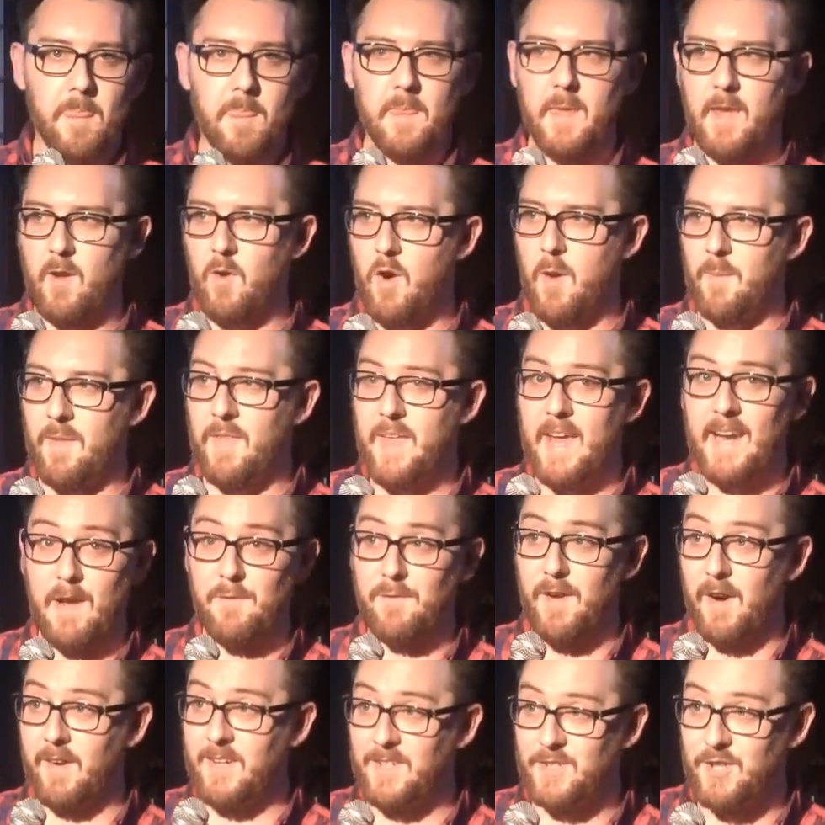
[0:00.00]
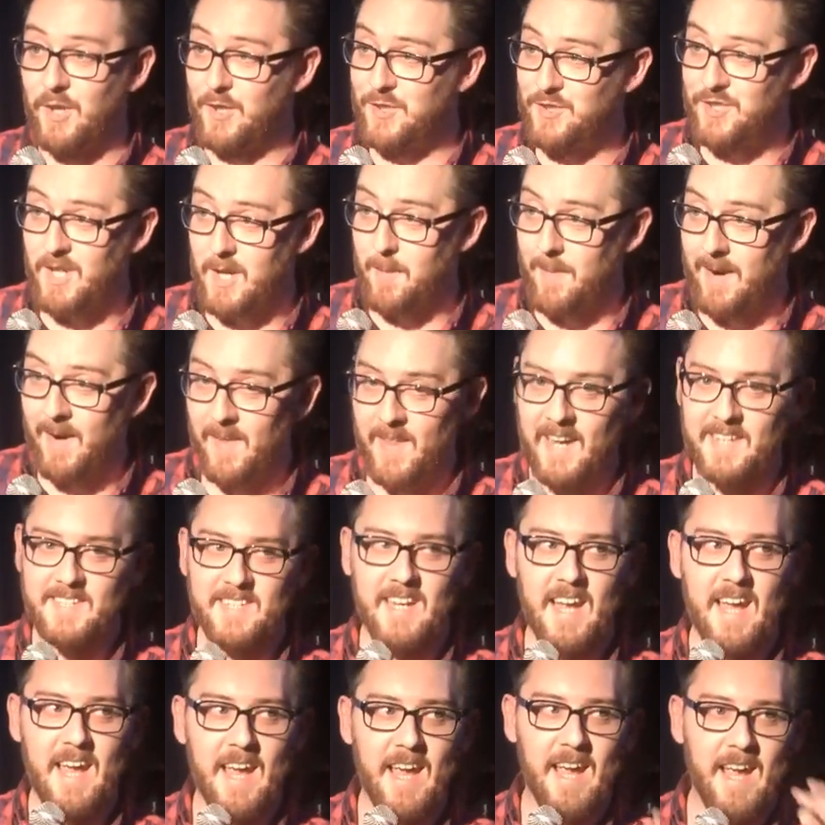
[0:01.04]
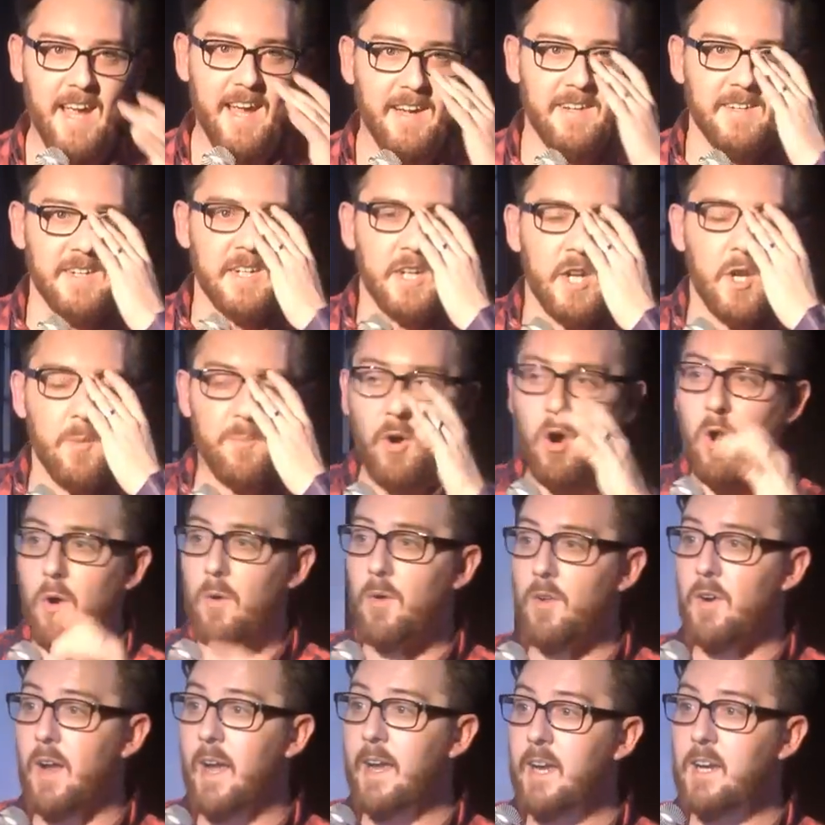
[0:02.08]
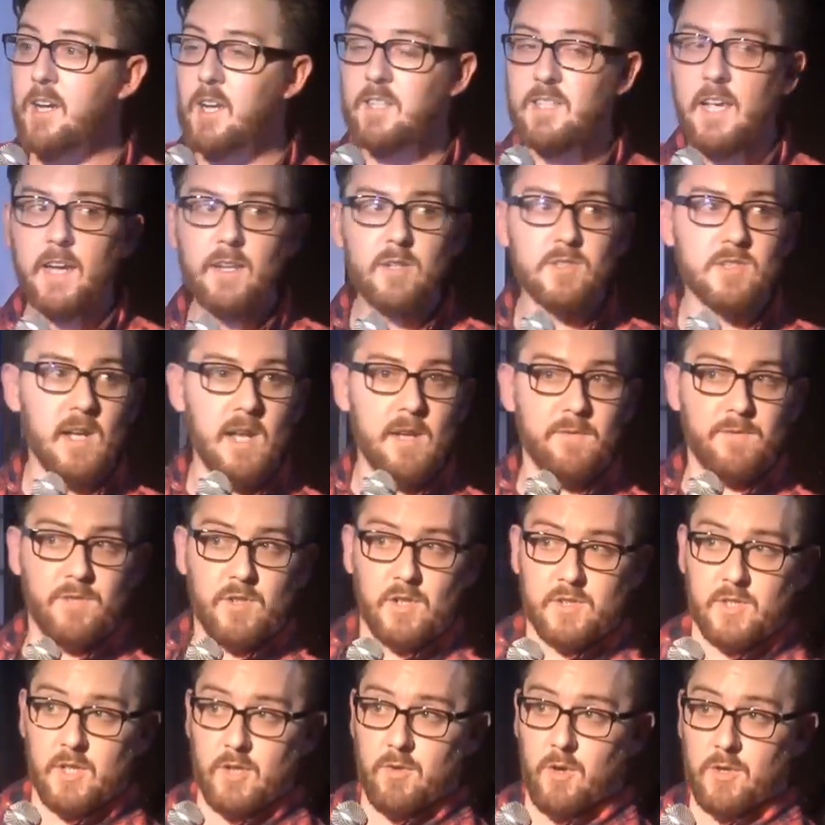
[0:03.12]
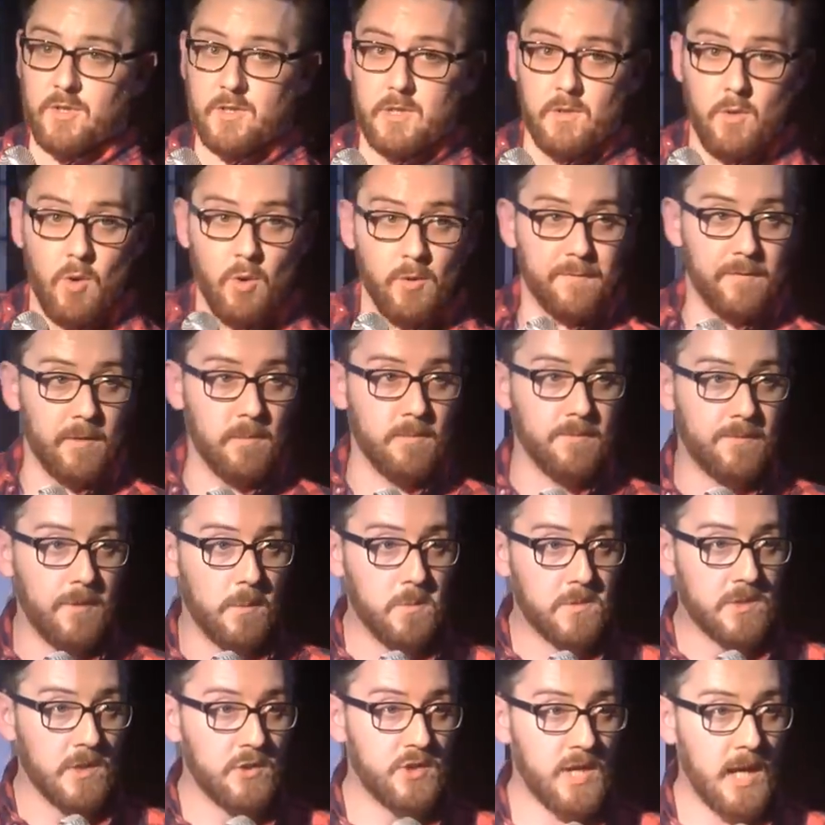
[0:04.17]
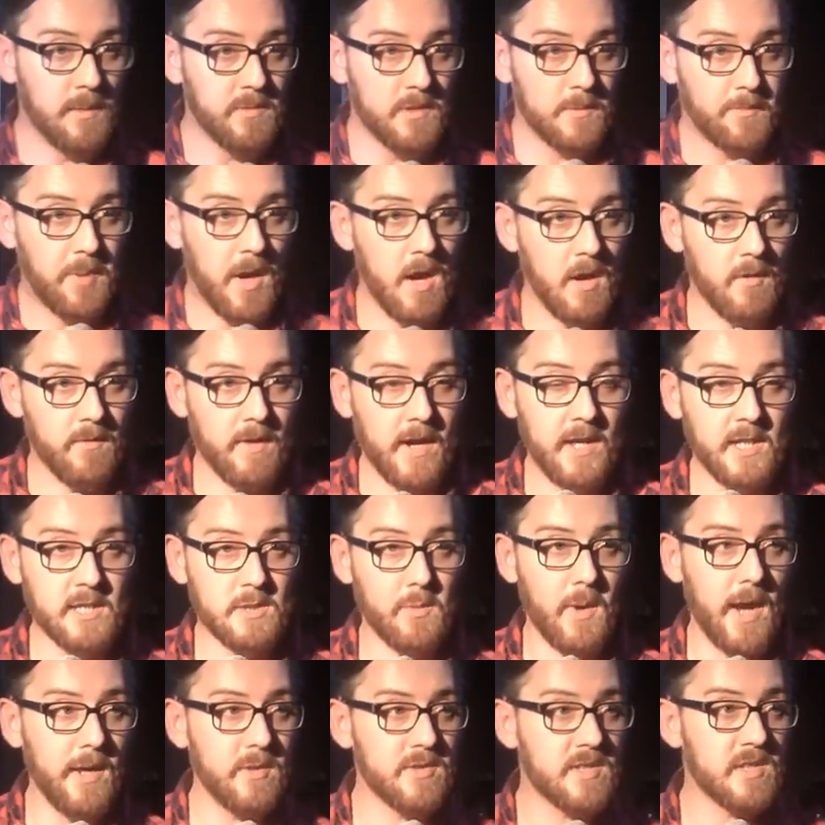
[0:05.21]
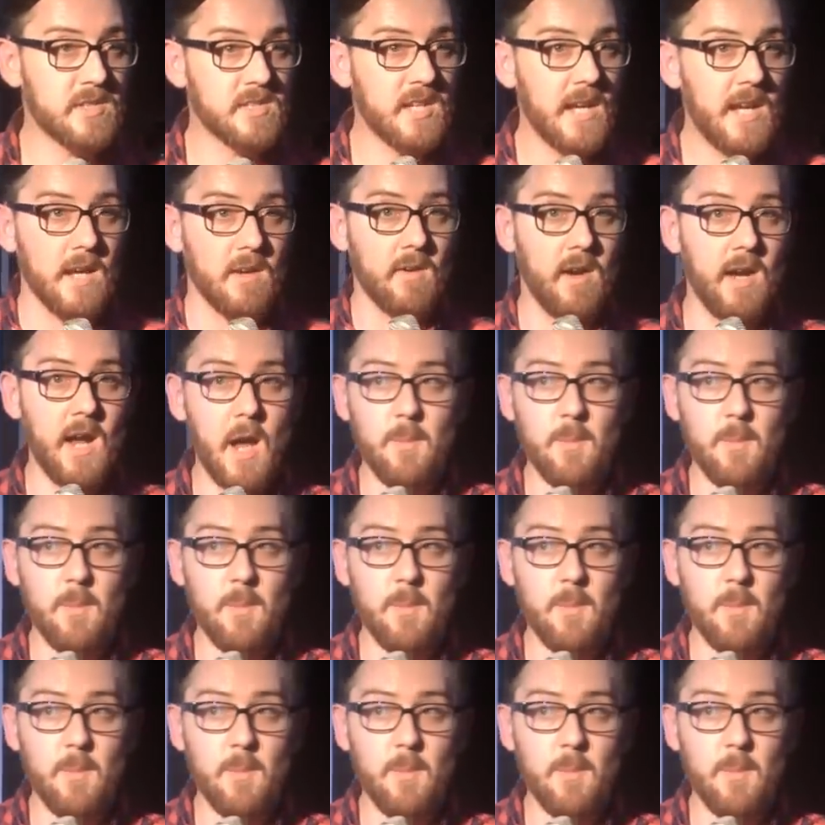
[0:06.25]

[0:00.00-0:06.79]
you know, they get very touchy about that. Uh, but, right, because I used to live just across the road from, from St James's Park, right? So I used to see it, right?